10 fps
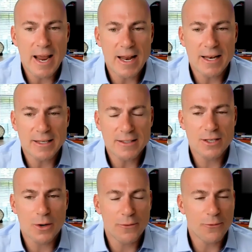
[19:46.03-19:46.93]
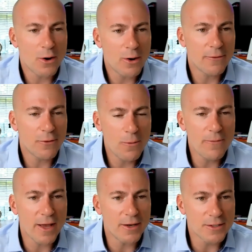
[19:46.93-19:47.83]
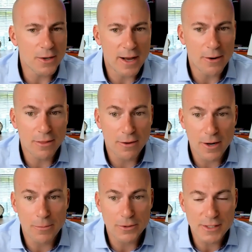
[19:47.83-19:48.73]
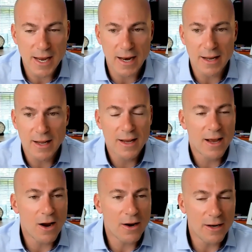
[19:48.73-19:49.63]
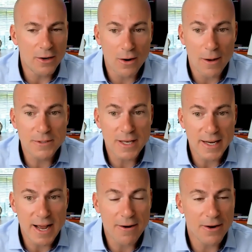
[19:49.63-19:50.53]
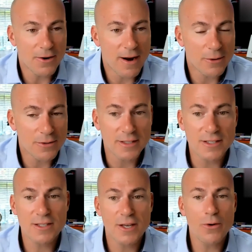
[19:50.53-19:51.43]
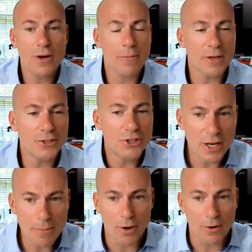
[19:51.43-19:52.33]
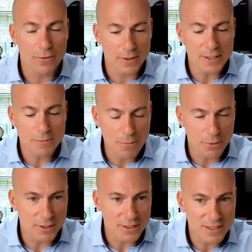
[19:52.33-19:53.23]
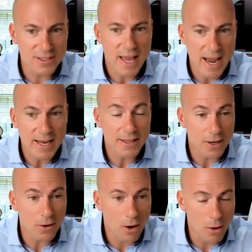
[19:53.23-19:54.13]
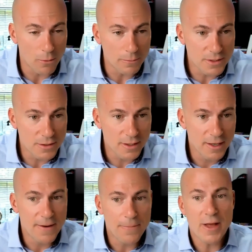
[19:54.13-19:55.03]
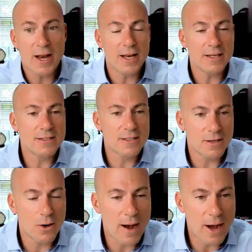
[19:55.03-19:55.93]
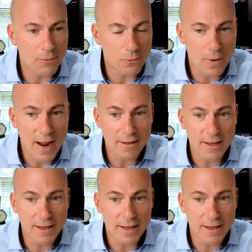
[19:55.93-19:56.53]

And, and so if if home values go down 30% are in your upside down on your house, it's still going to be cheaper for these people to stay in their homes than it is to go out and rent.